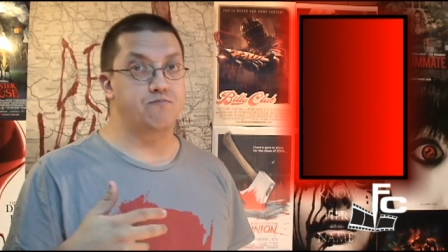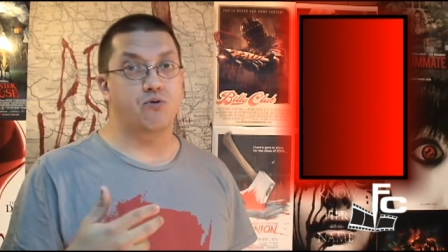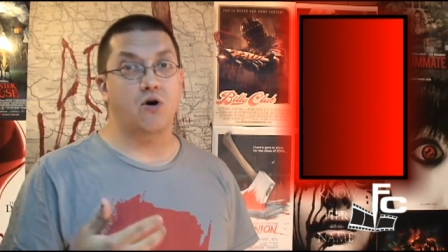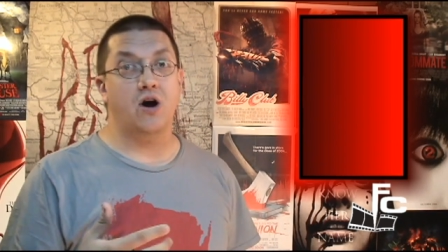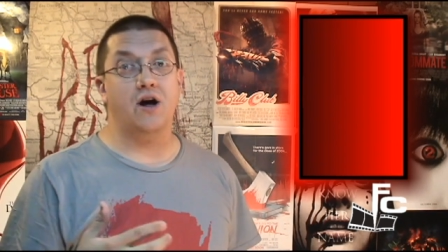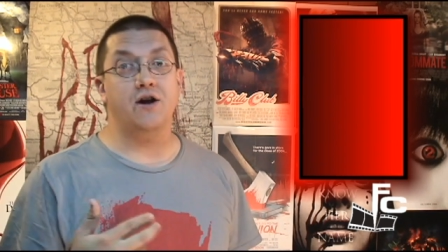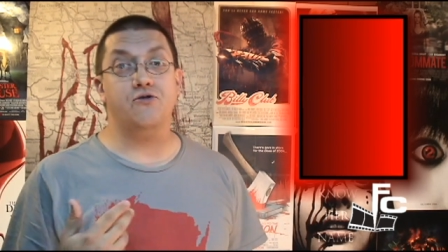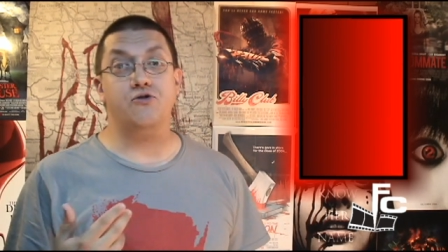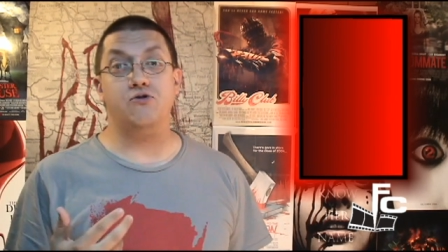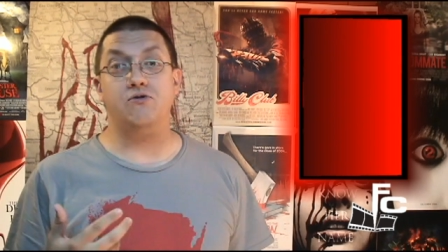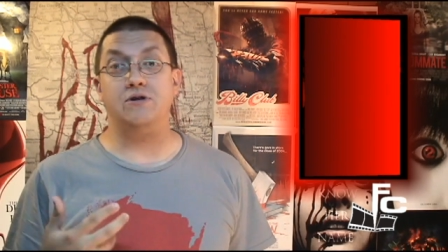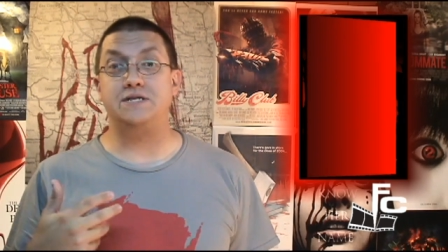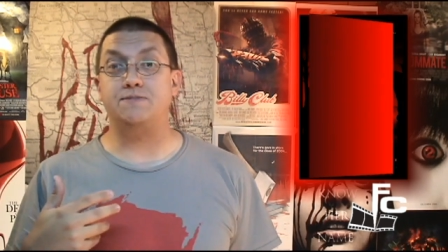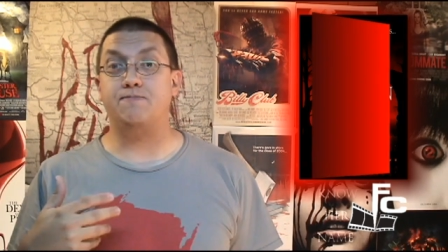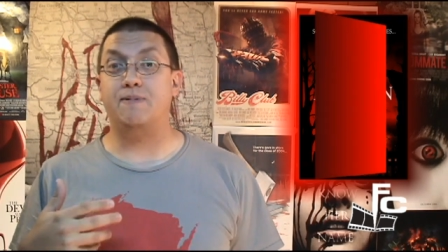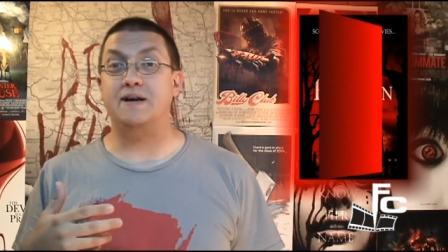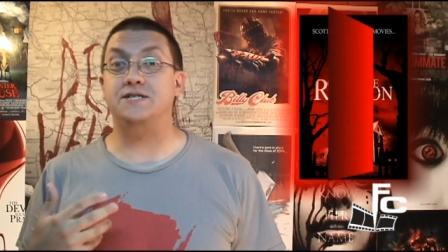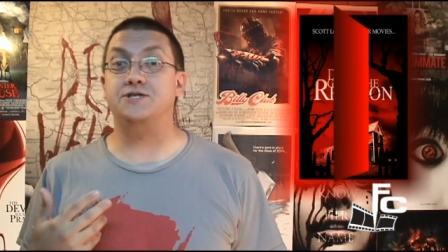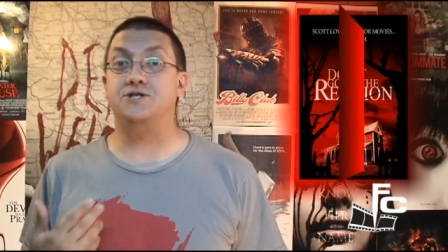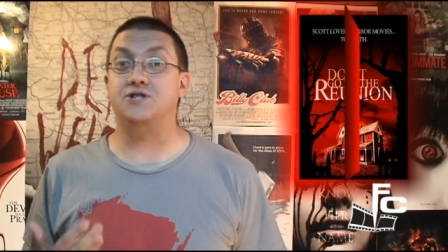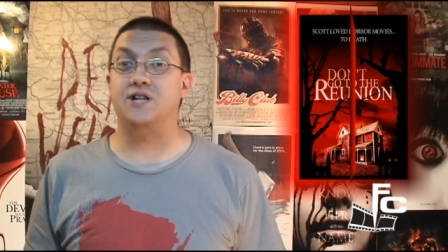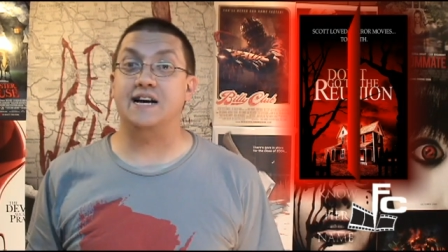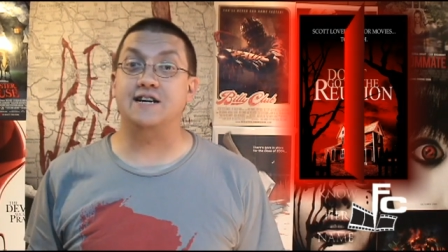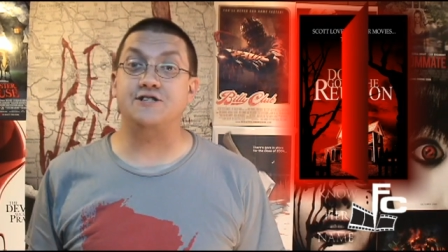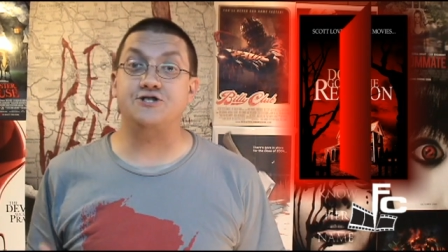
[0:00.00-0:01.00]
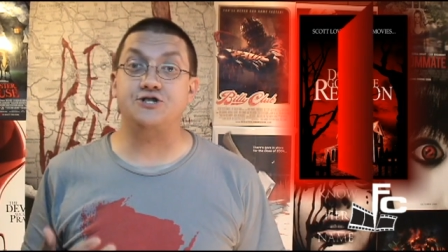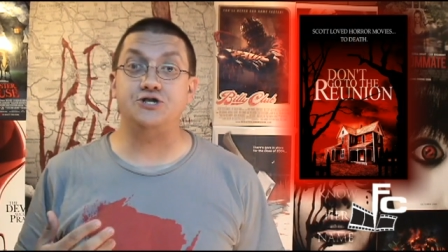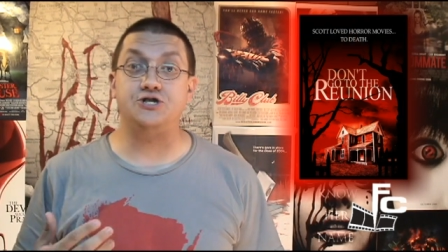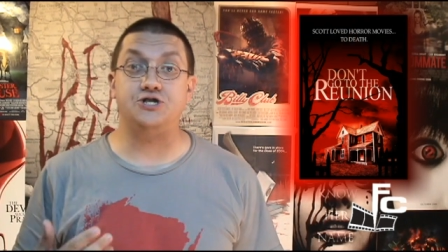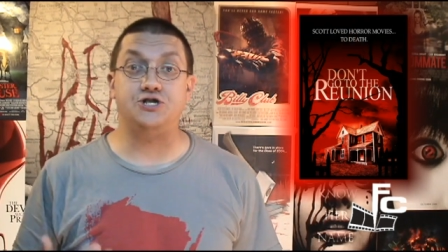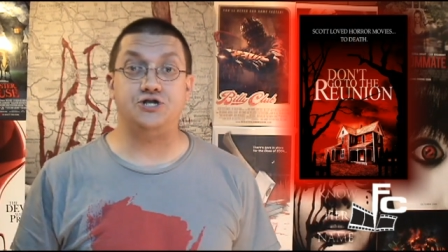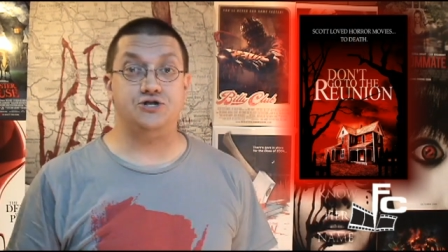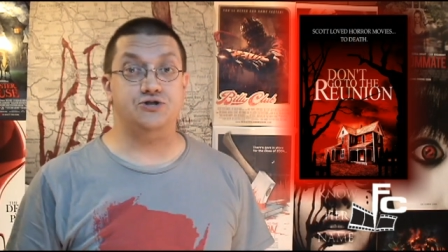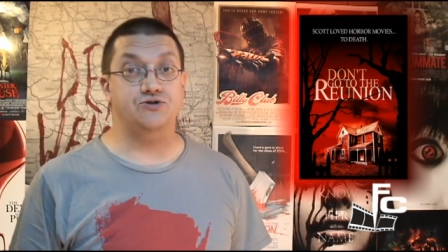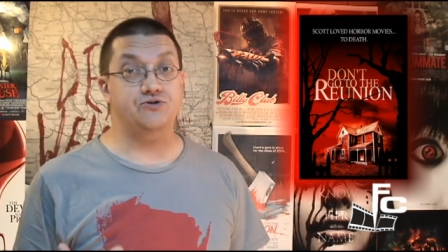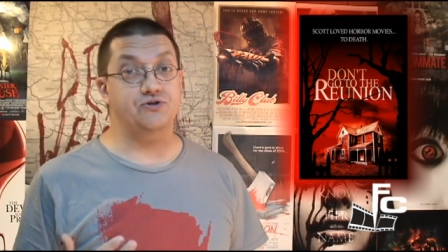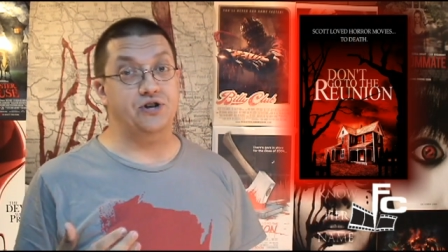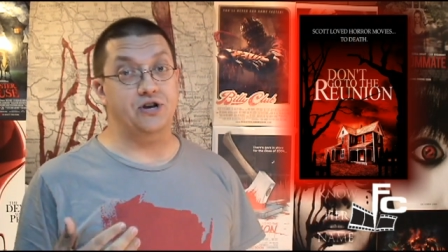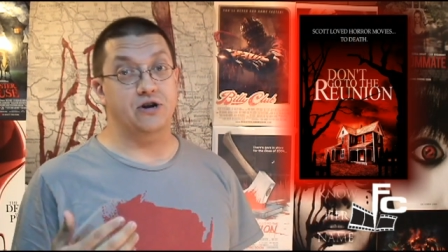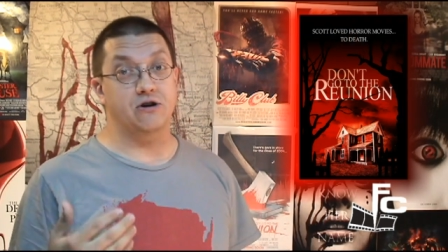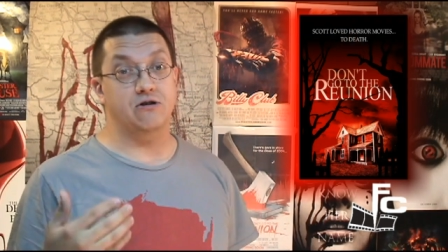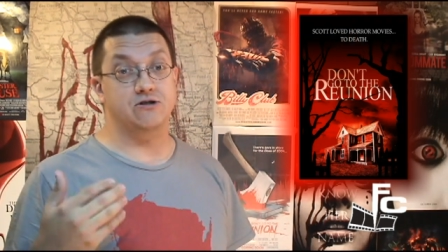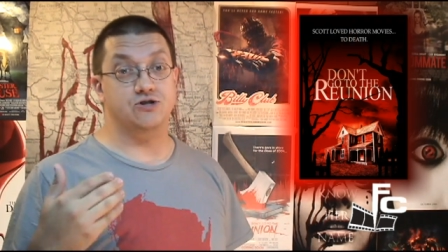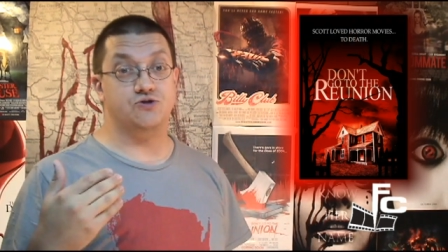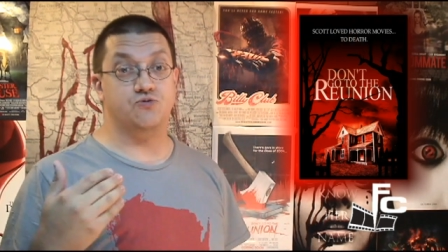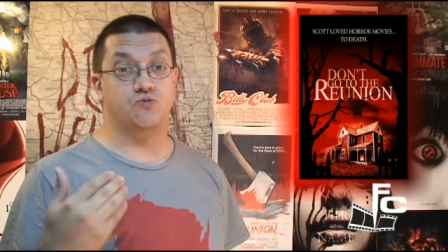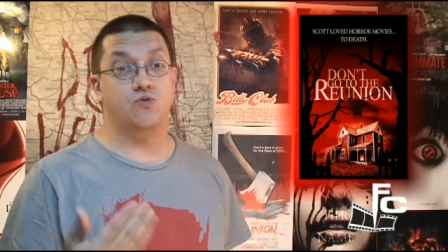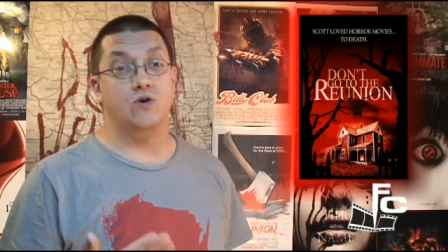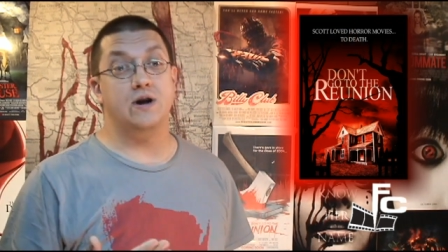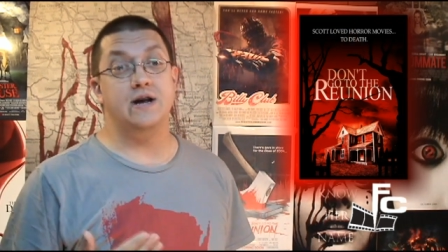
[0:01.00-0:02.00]
brought to us by Slasher
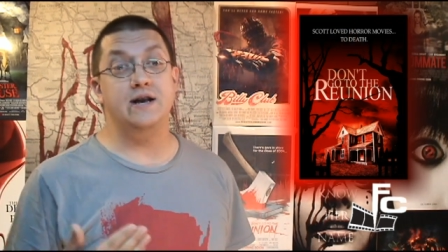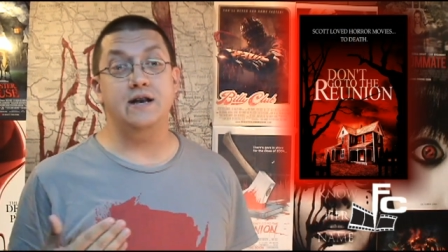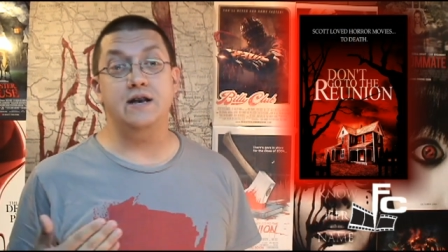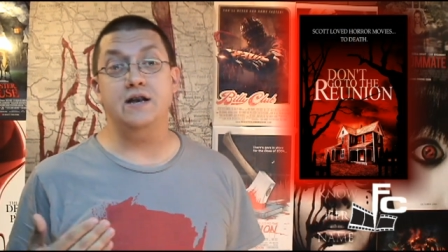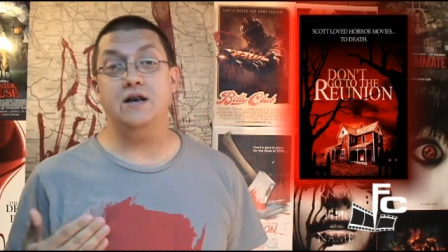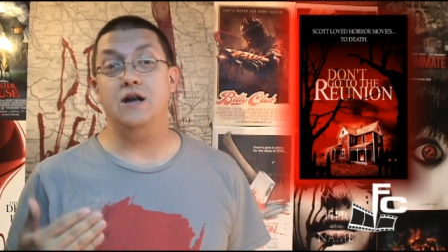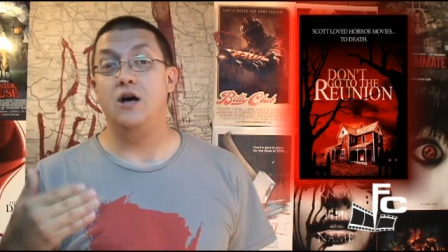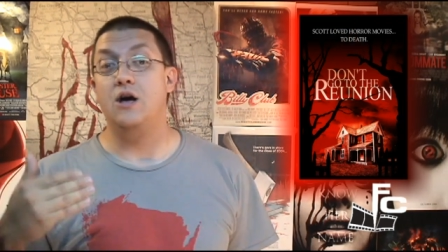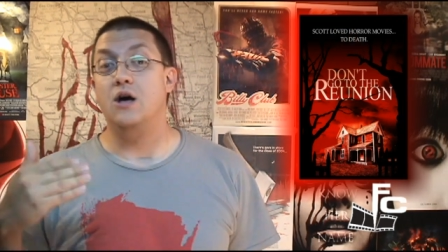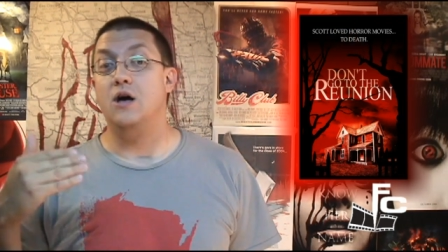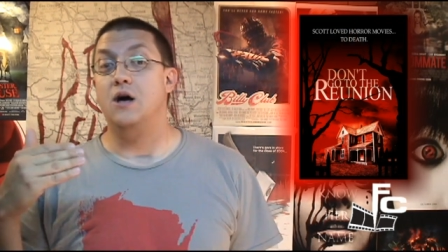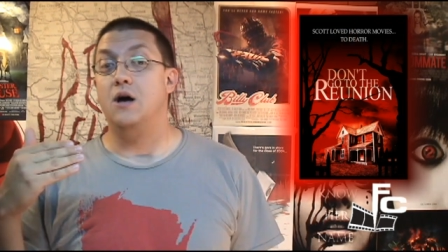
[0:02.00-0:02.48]
Studios, written